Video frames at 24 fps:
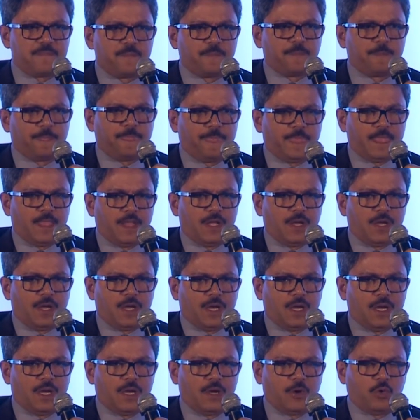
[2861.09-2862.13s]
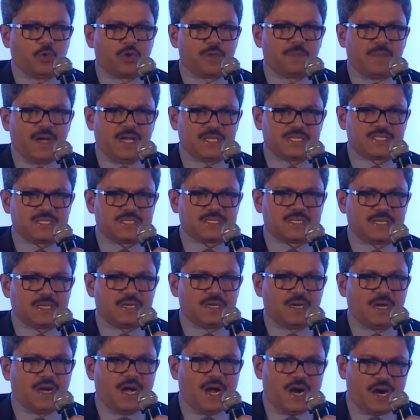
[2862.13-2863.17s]
Uh, we must
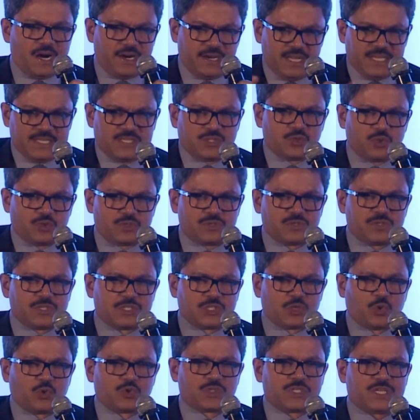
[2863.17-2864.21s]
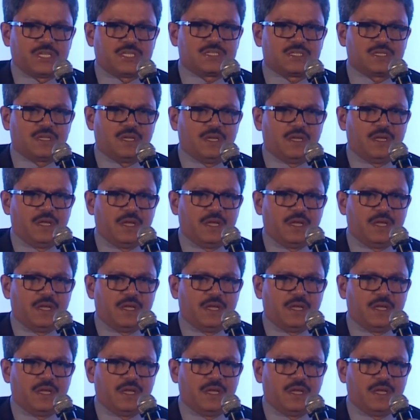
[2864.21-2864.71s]
harness those resources